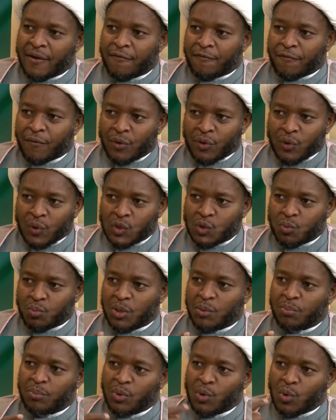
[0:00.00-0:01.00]
For those
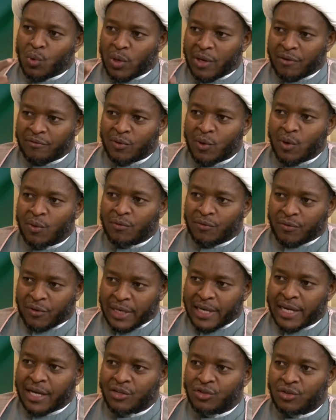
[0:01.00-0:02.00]
people who have gone for
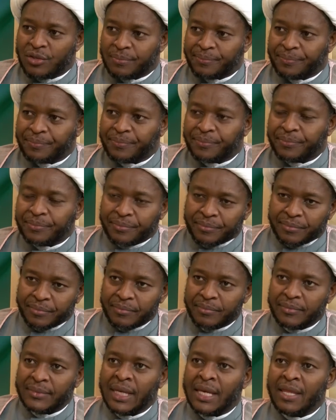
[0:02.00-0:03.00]
Hajj,
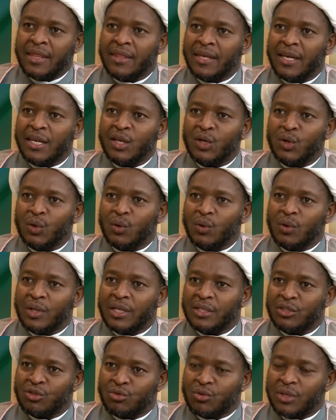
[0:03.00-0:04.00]
they know
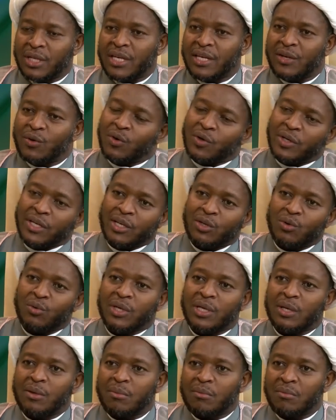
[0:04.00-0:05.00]
that today, okay, you
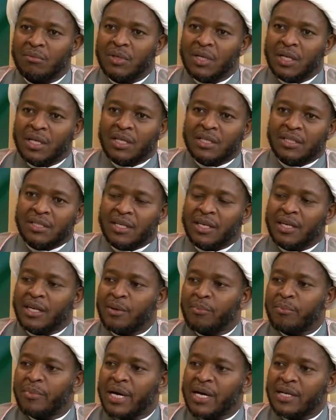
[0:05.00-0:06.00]
can take a
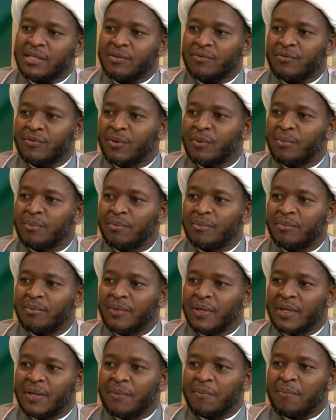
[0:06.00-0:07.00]
bus from
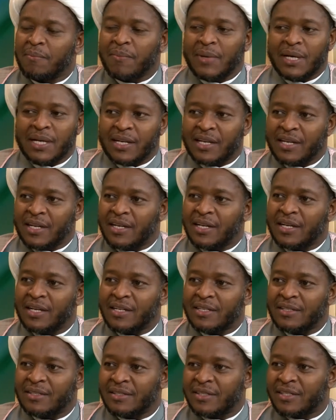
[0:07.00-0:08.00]

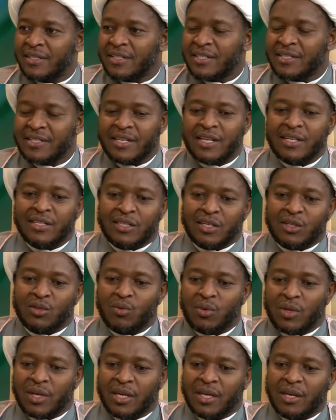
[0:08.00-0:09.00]
Makkah city center to
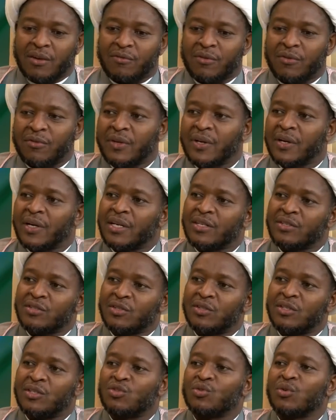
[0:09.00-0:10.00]
the cave of Hira.
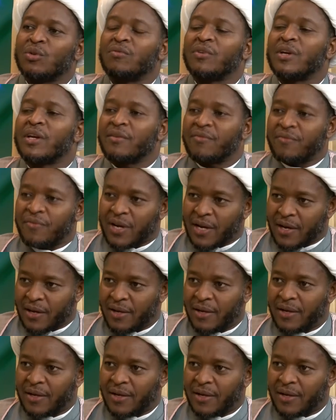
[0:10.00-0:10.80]
It's not very far.